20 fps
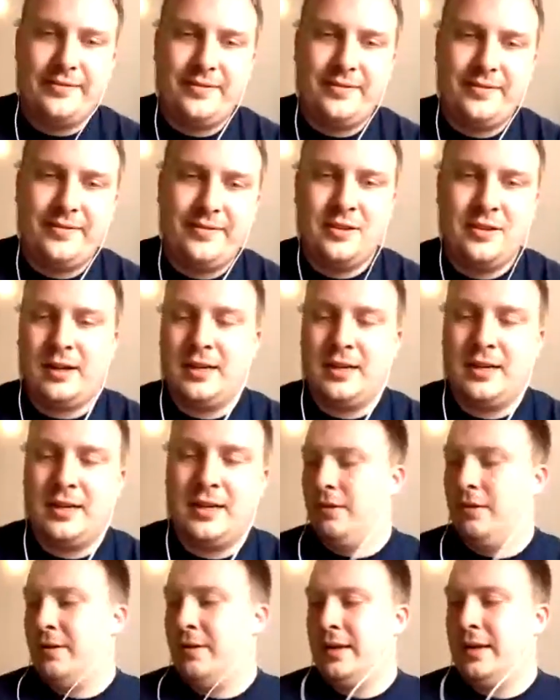And
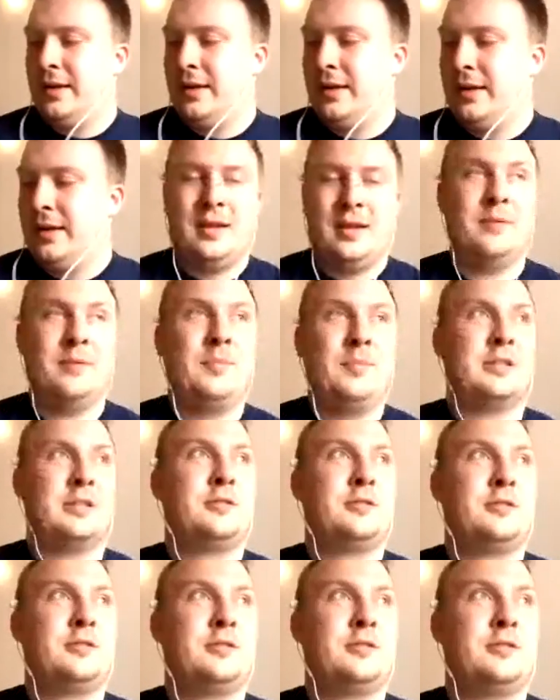it'll
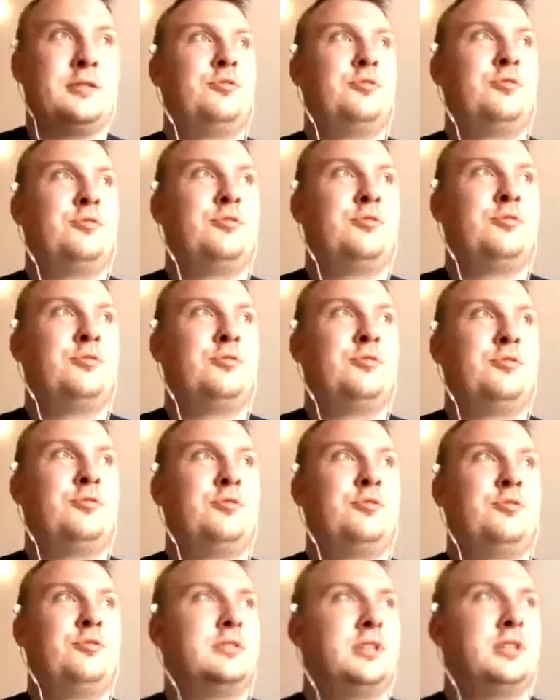just prove the point to
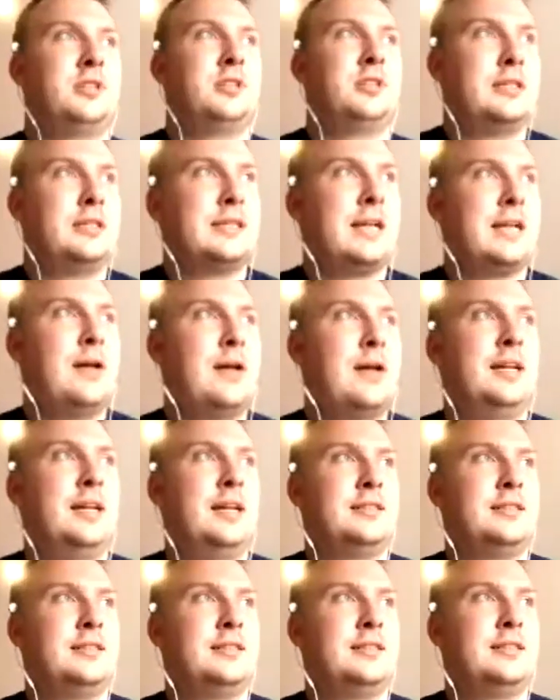some of the
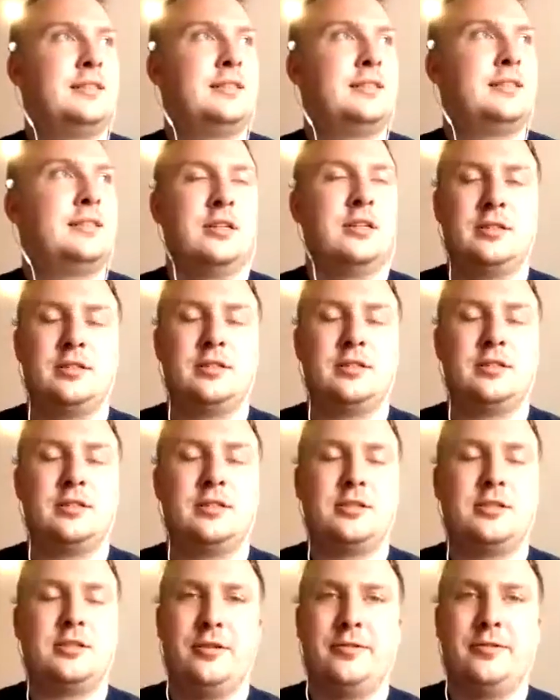skeptics that it was just a
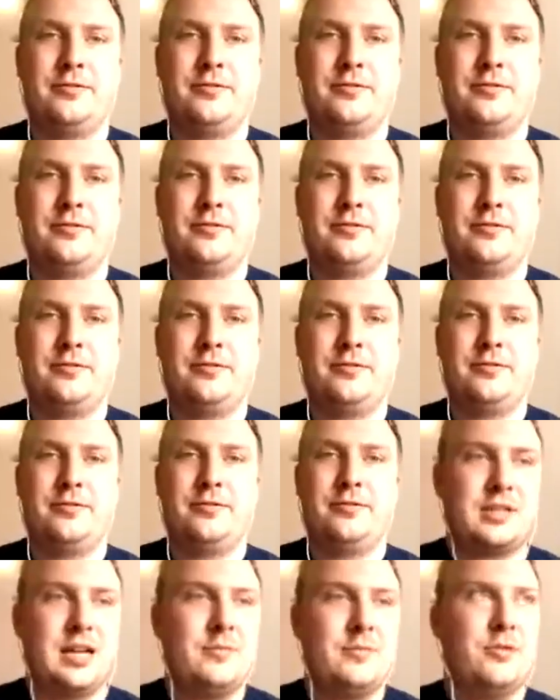spin of the same
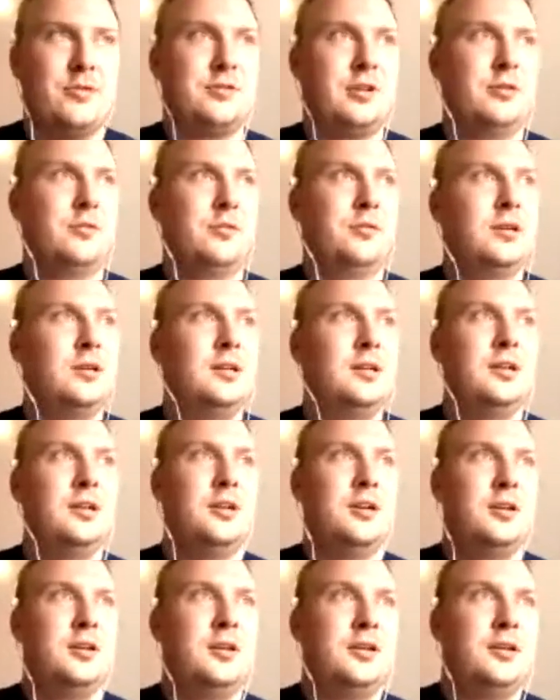old,
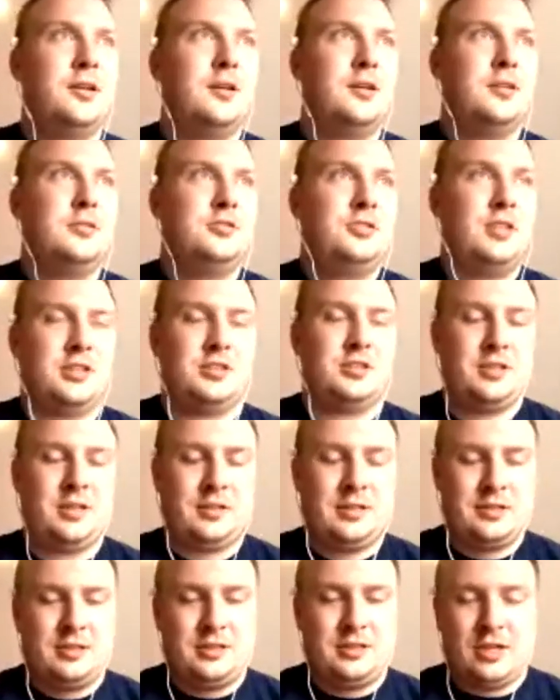just
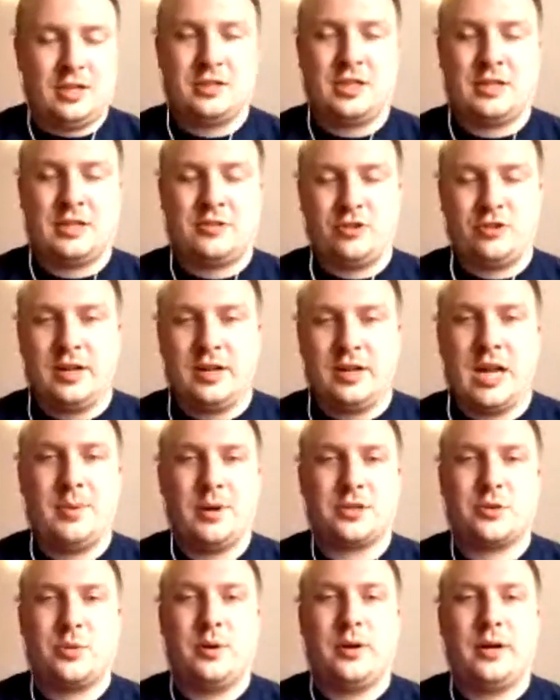to try and keep us
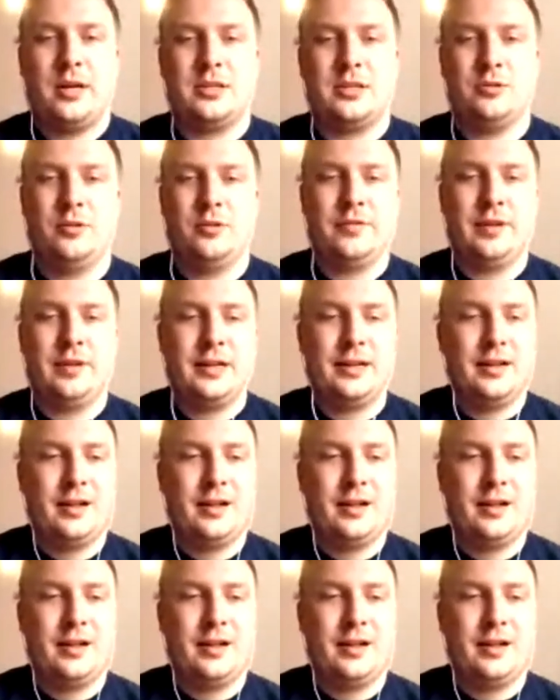quiet, sort of thing.